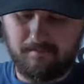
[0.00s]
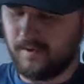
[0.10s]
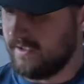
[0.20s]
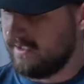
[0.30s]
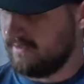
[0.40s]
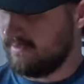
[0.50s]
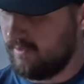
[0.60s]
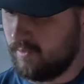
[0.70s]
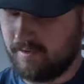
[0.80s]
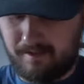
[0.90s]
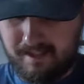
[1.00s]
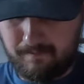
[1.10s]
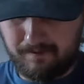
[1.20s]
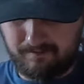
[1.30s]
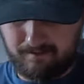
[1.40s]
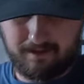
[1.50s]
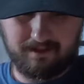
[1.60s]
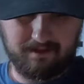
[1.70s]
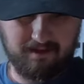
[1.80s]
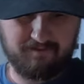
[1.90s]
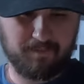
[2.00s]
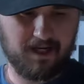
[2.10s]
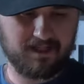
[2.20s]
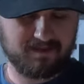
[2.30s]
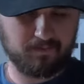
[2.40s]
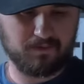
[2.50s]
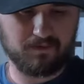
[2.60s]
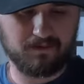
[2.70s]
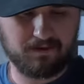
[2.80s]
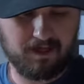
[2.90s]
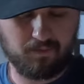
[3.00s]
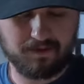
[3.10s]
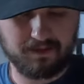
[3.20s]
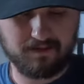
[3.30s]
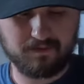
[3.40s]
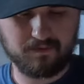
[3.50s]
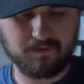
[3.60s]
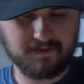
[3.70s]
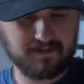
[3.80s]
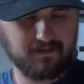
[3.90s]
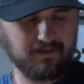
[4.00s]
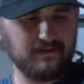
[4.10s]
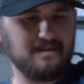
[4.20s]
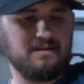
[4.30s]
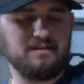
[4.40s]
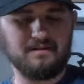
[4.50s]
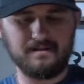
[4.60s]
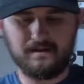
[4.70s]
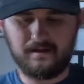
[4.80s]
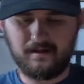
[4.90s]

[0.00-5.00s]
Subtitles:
But in order to keep it light, if possible, I want to use the